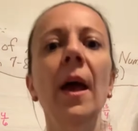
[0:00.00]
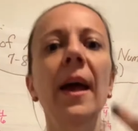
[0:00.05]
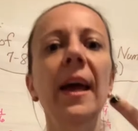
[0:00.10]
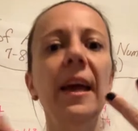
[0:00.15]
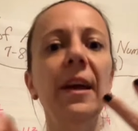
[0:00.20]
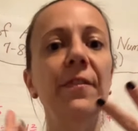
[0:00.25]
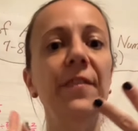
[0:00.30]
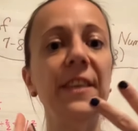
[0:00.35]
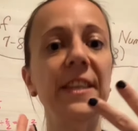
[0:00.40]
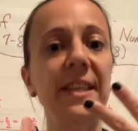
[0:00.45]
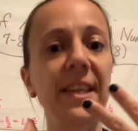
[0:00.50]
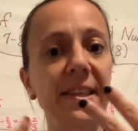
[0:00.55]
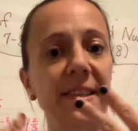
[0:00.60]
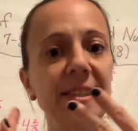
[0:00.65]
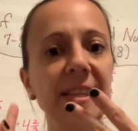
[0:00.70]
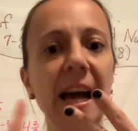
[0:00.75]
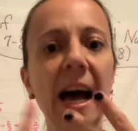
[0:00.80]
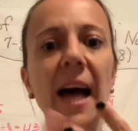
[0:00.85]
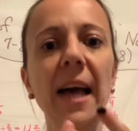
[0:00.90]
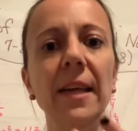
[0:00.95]
If it does
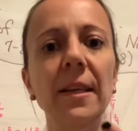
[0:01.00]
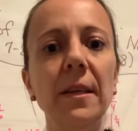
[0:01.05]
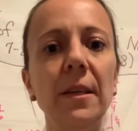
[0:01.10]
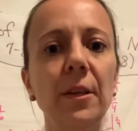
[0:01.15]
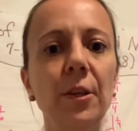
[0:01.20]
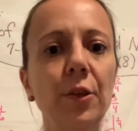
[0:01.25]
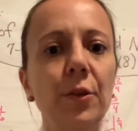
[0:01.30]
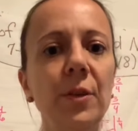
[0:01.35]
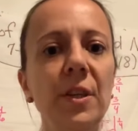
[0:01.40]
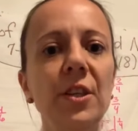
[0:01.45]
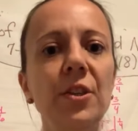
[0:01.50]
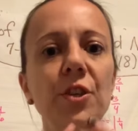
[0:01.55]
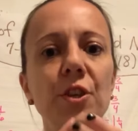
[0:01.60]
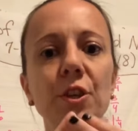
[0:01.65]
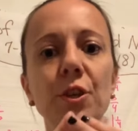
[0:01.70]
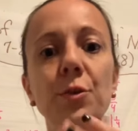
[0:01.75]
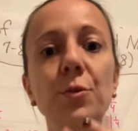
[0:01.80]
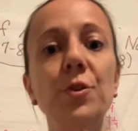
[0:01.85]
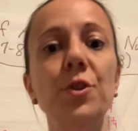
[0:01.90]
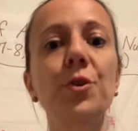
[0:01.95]
not, You need to
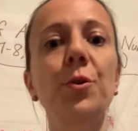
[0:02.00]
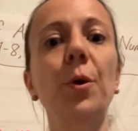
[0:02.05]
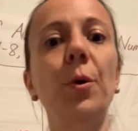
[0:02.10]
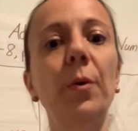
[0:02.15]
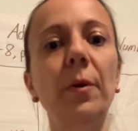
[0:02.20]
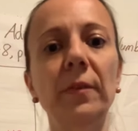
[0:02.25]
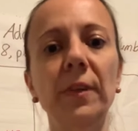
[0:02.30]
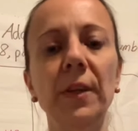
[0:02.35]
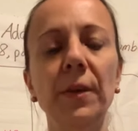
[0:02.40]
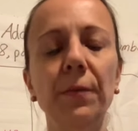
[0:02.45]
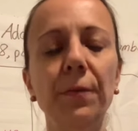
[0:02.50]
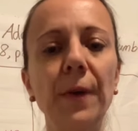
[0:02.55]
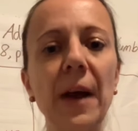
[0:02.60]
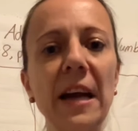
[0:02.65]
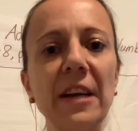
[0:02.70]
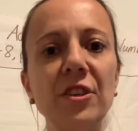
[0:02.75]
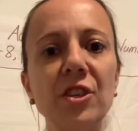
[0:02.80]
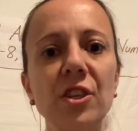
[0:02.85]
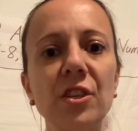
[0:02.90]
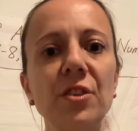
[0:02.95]
use your equivalent
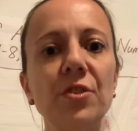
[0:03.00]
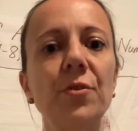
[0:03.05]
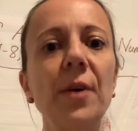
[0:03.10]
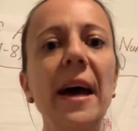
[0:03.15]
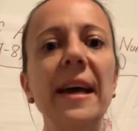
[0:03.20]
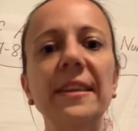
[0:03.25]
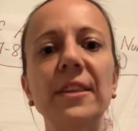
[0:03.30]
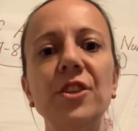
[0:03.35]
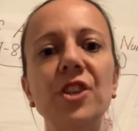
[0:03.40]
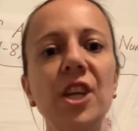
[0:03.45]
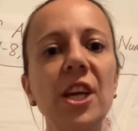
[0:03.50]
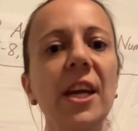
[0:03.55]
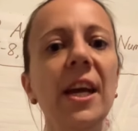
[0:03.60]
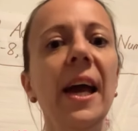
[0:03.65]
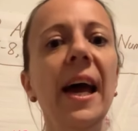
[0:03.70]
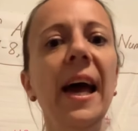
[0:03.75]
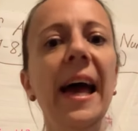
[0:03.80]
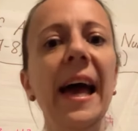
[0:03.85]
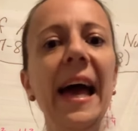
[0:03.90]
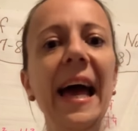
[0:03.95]
fraction strategy
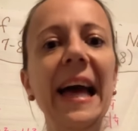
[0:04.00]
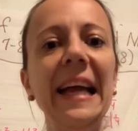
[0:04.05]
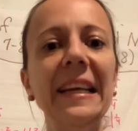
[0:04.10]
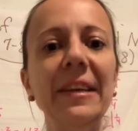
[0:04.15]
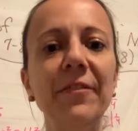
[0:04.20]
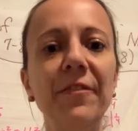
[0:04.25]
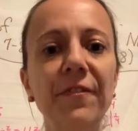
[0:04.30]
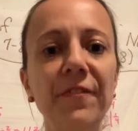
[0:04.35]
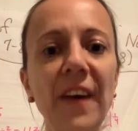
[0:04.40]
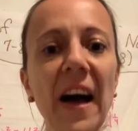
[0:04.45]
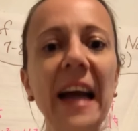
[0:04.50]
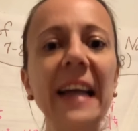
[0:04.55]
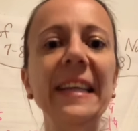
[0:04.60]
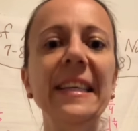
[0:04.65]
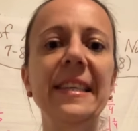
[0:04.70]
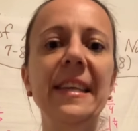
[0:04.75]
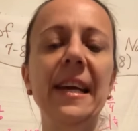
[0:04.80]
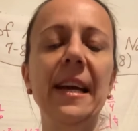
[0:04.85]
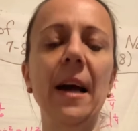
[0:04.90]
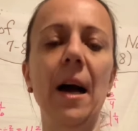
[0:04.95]
and
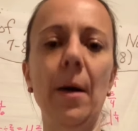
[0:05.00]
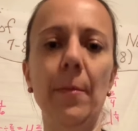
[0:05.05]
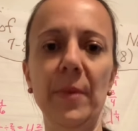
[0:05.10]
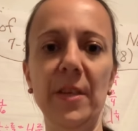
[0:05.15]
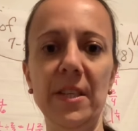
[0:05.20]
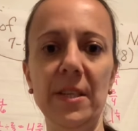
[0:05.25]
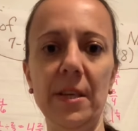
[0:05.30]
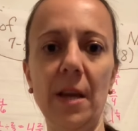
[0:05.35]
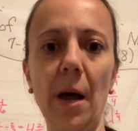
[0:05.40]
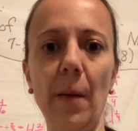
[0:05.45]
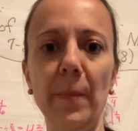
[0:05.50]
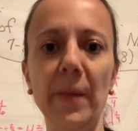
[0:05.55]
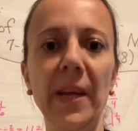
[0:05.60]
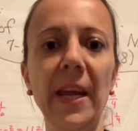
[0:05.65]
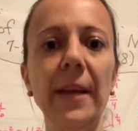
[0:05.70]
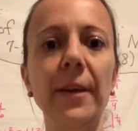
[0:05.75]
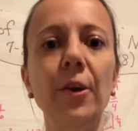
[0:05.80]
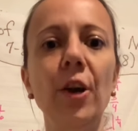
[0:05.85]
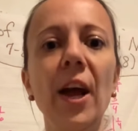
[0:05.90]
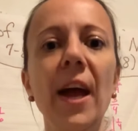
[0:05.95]
find a common
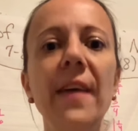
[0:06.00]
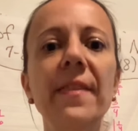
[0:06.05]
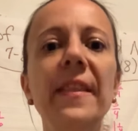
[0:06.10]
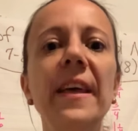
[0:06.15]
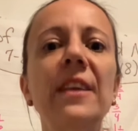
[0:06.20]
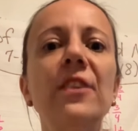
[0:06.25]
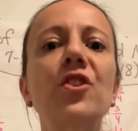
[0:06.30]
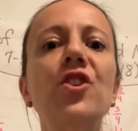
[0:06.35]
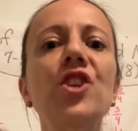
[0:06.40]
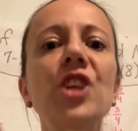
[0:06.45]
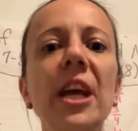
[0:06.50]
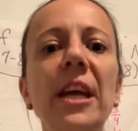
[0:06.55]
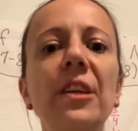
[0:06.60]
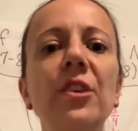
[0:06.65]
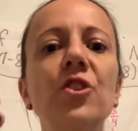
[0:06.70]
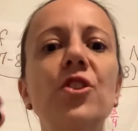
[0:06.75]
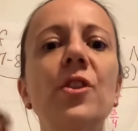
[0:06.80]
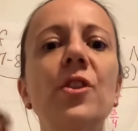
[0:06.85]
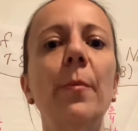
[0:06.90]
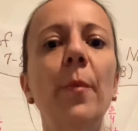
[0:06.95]
denominator and then
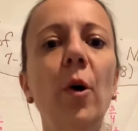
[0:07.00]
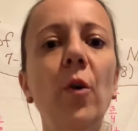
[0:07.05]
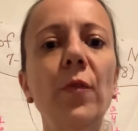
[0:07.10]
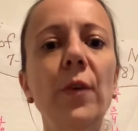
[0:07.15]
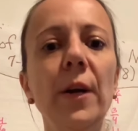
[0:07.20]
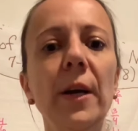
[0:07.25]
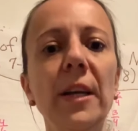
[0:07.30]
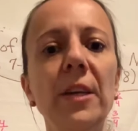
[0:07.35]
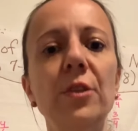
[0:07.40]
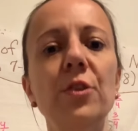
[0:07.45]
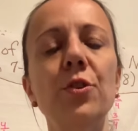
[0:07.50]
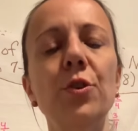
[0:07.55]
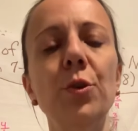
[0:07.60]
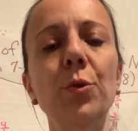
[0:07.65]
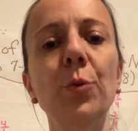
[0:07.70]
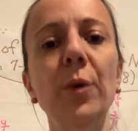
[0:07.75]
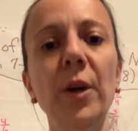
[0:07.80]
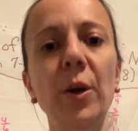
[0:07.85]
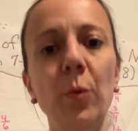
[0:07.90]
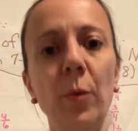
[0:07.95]
change over
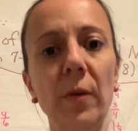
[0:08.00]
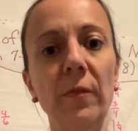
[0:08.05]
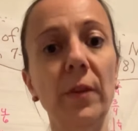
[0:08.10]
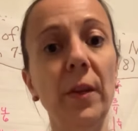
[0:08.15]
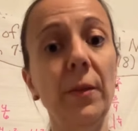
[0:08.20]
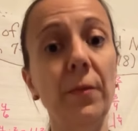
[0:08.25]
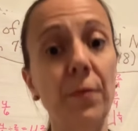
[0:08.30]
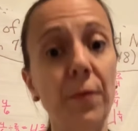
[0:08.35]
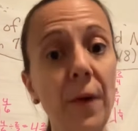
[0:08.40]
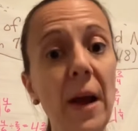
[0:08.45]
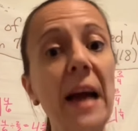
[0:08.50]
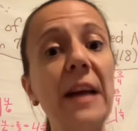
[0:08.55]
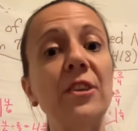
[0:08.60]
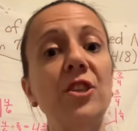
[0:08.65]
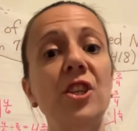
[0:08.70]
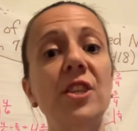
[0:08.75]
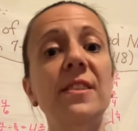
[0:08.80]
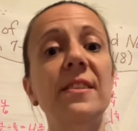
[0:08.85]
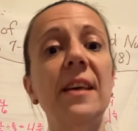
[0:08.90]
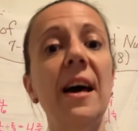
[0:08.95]
into equivalent
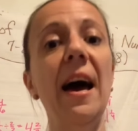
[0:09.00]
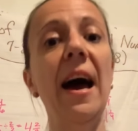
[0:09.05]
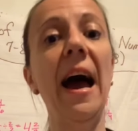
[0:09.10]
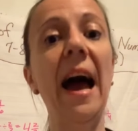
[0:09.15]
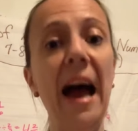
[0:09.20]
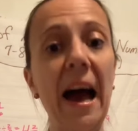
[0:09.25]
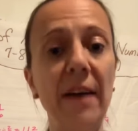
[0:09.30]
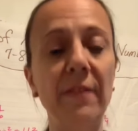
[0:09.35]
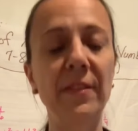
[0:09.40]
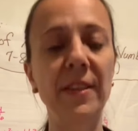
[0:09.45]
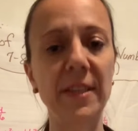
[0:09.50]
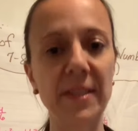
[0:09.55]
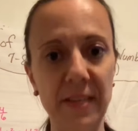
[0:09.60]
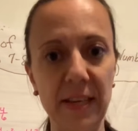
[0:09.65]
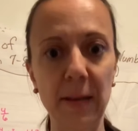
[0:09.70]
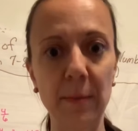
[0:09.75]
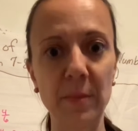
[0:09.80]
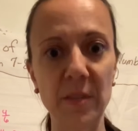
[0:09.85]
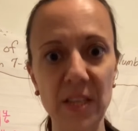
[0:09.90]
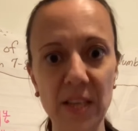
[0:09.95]
fractions that have the
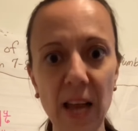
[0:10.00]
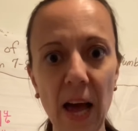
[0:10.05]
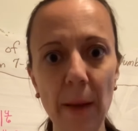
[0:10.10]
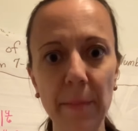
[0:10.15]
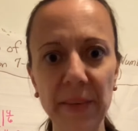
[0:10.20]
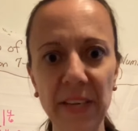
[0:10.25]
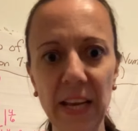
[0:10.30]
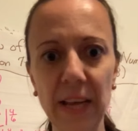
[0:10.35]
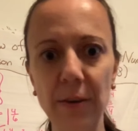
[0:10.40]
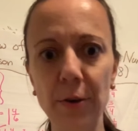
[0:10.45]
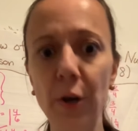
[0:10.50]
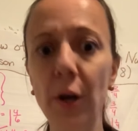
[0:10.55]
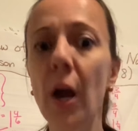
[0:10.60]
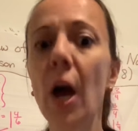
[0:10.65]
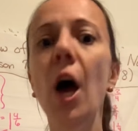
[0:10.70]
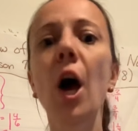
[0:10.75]
same denominator.